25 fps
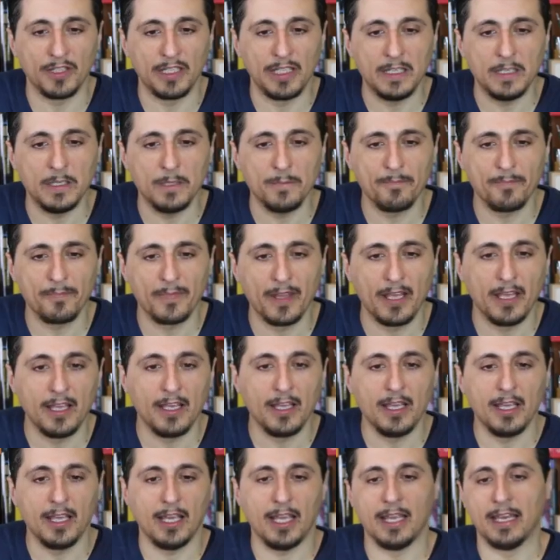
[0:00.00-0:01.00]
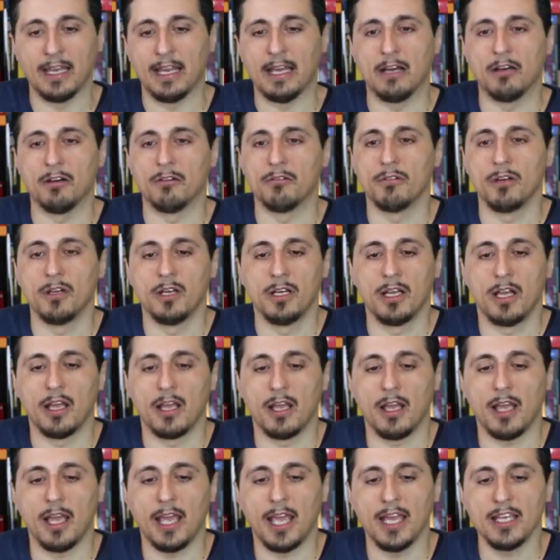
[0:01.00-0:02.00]
here. And now
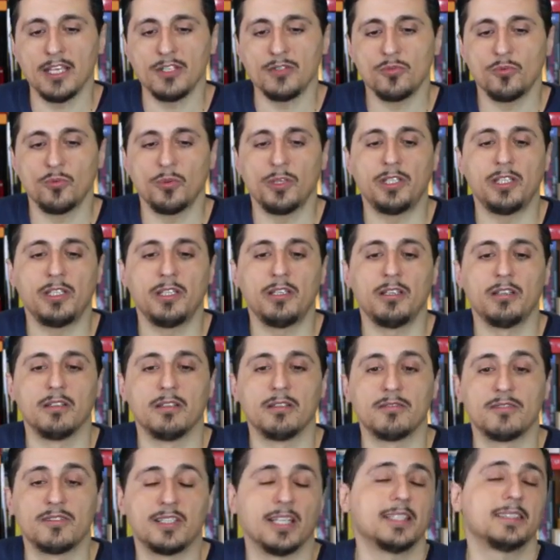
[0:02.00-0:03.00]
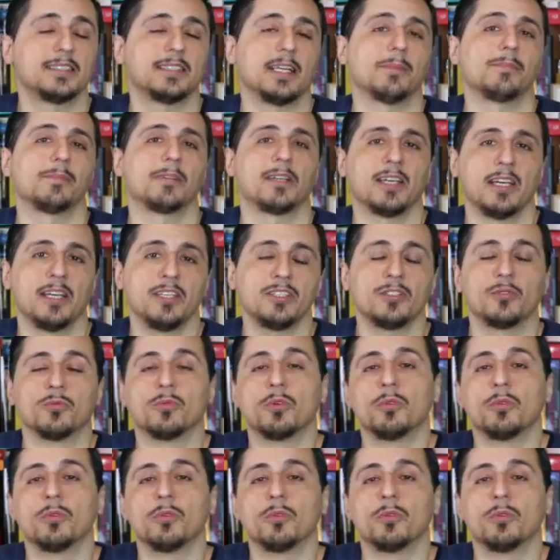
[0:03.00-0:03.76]
as we test the application,